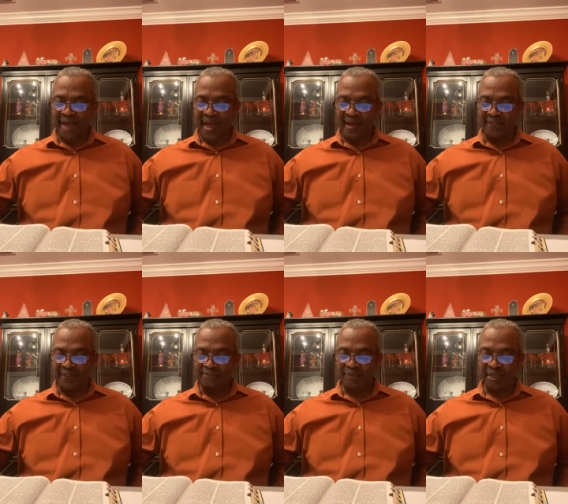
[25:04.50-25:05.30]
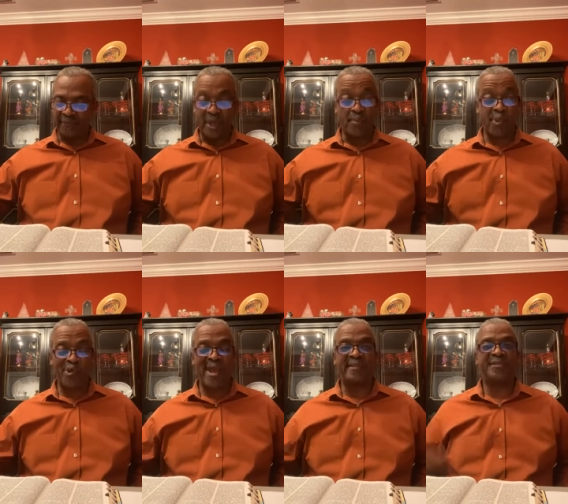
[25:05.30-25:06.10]
Father, the
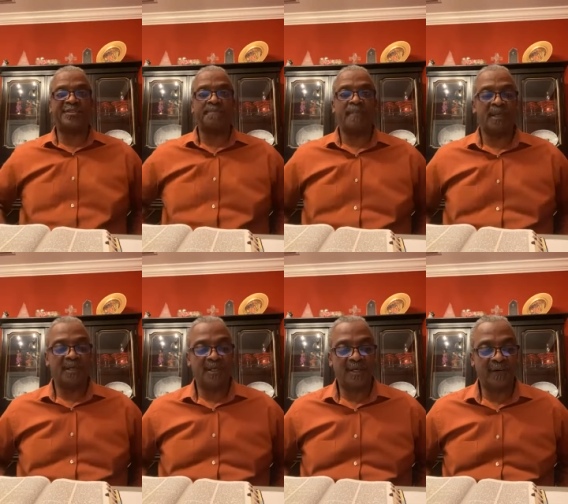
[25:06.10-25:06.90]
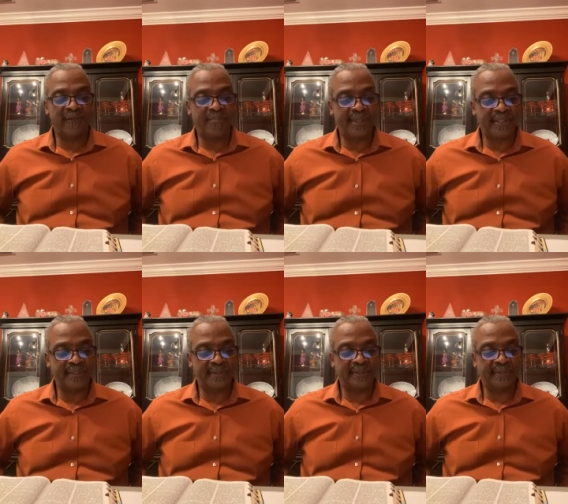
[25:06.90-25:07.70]
Prince of
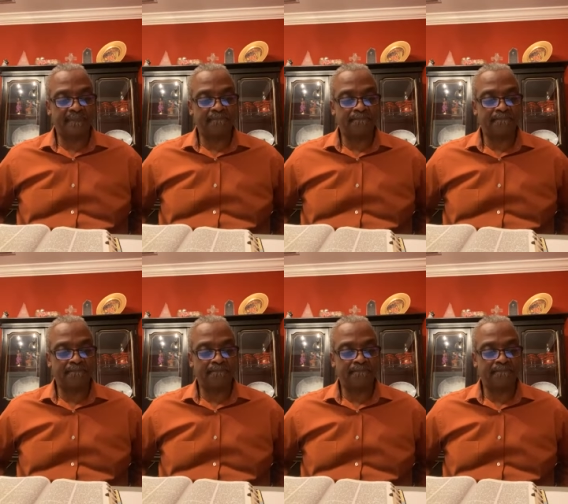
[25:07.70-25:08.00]
Peace.